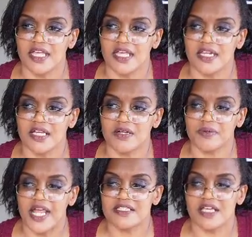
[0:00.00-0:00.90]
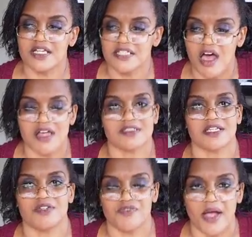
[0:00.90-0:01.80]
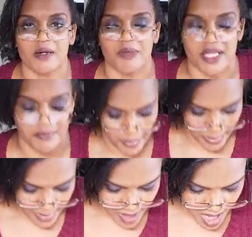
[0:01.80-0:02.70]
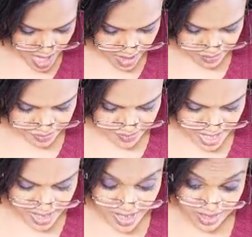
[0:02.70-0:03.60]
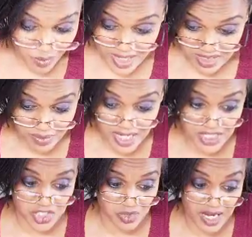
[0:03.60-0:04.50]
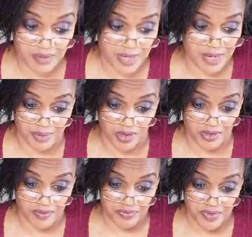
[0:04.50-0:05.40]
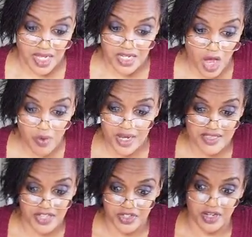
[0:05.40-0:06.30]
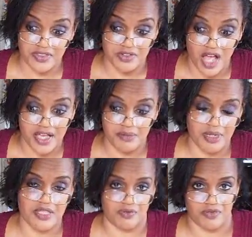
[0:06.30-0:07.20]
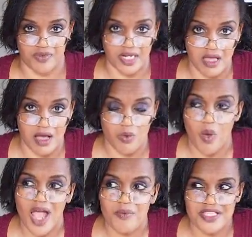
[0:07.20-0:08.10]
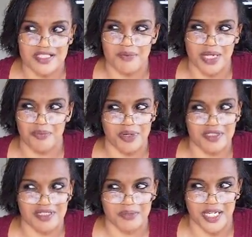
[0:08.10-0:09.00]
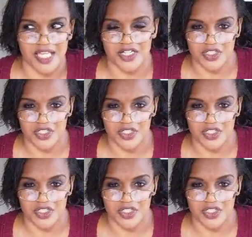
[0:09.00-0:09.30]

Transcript: it creates a toxic environment. And it's a waste of money to train people knowing that they're not going to be there for very long. Why would somebody put somebody in a